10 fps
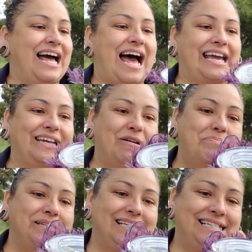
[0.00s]
How you
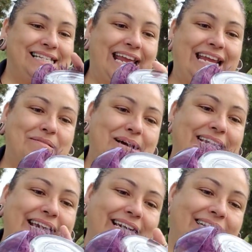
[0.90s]
open this thing, my
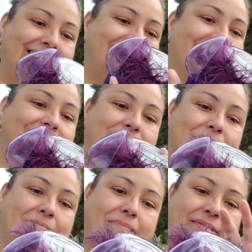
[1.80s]
dear?
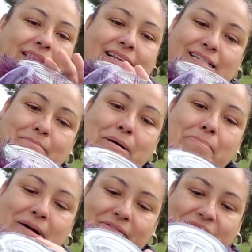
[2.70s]
Is a
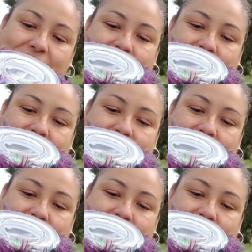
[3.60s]
puff-puff?